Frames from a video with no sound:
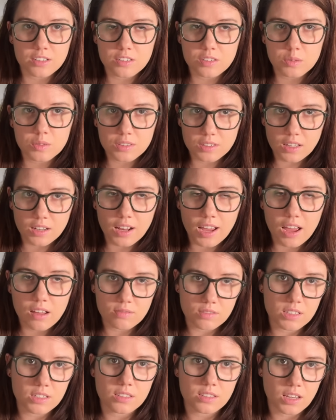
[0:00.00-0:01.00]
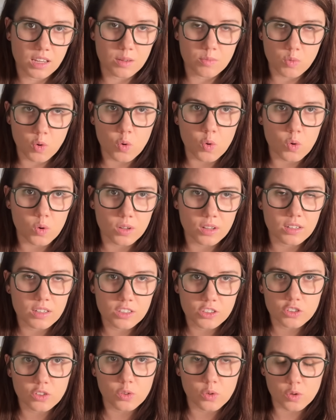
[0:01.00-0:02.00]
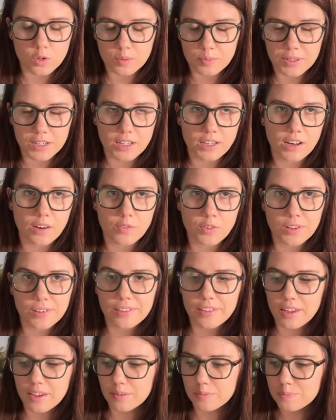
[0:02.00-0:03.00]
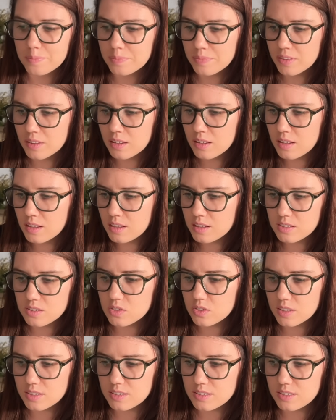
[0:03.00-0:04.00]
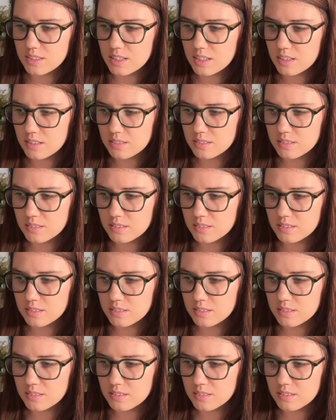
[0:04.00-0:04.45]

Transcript: So it's going to have the same initial orbit and everything. So let's see it.